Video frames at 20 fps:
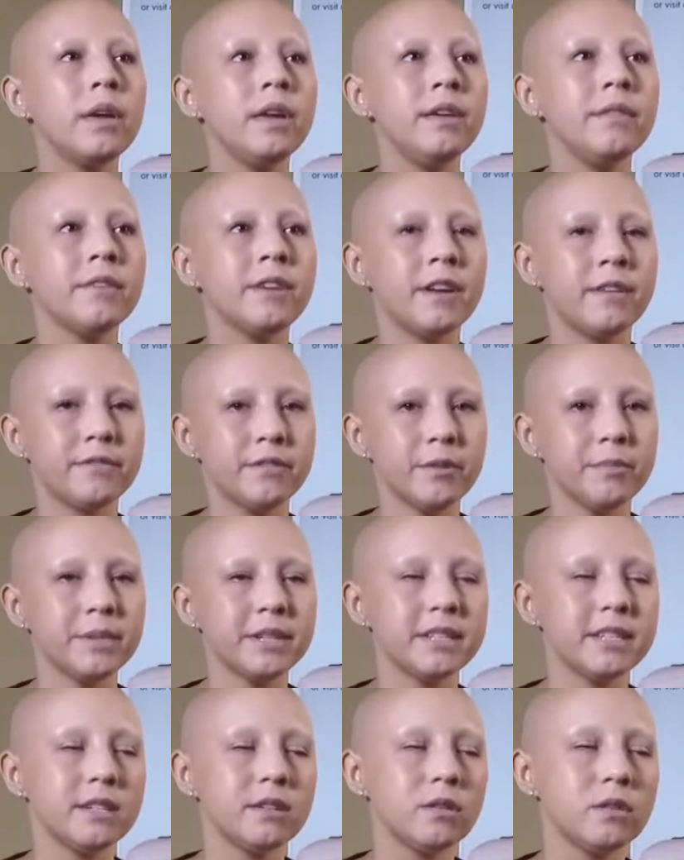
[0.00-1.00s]
Even after
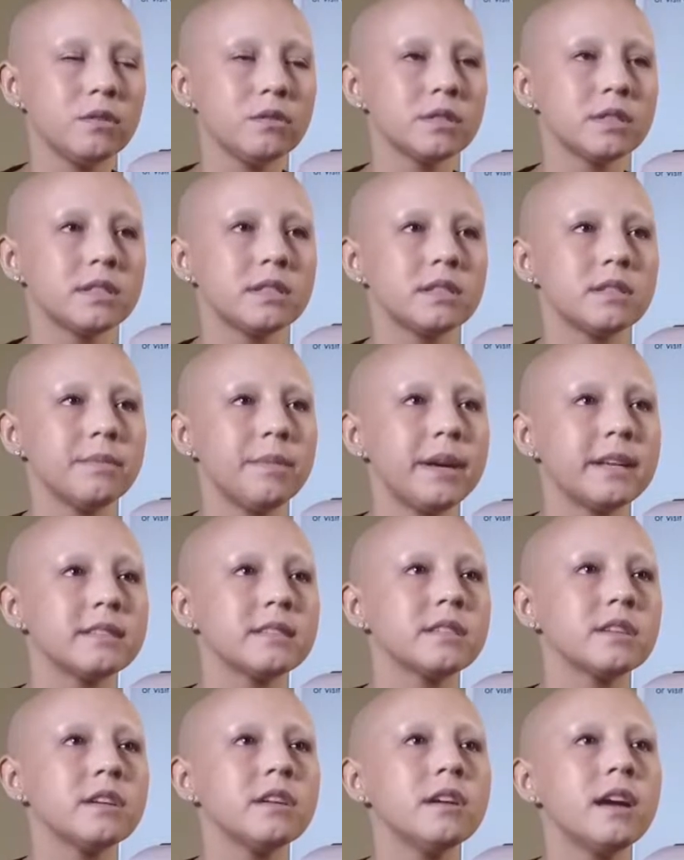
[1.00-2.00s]
missing a whole
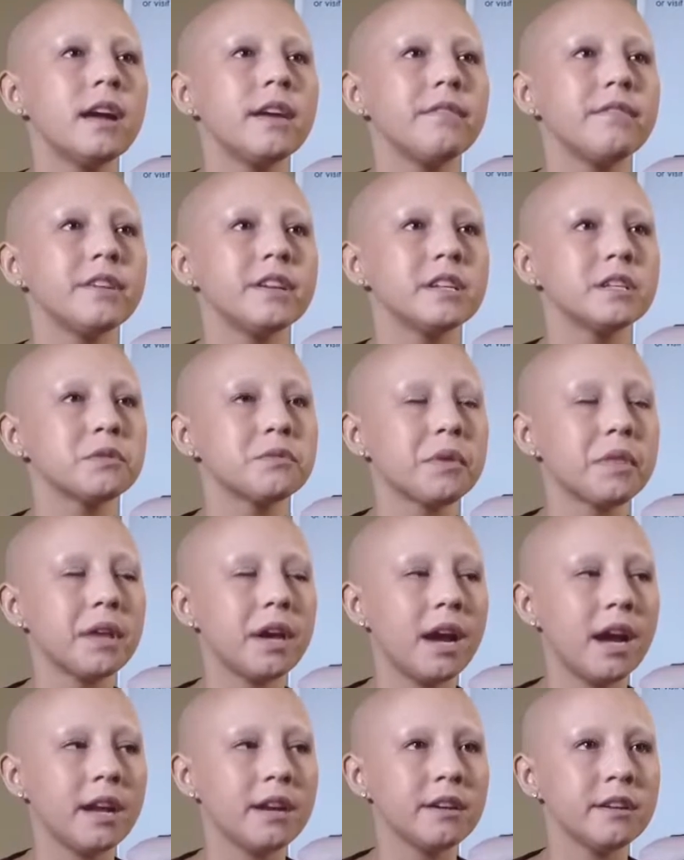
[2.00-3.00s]
semester, I finished
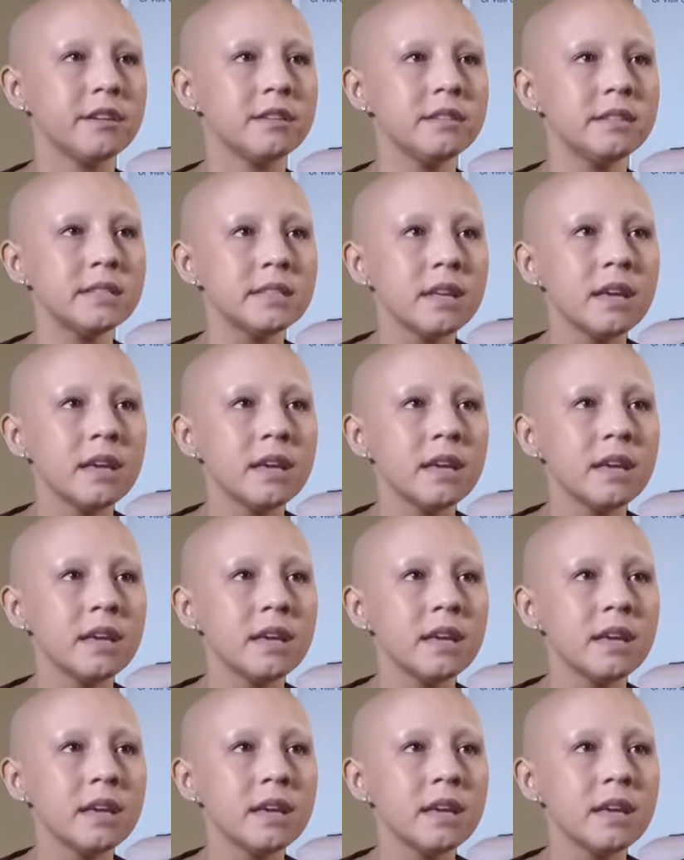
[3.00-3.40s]
with honors.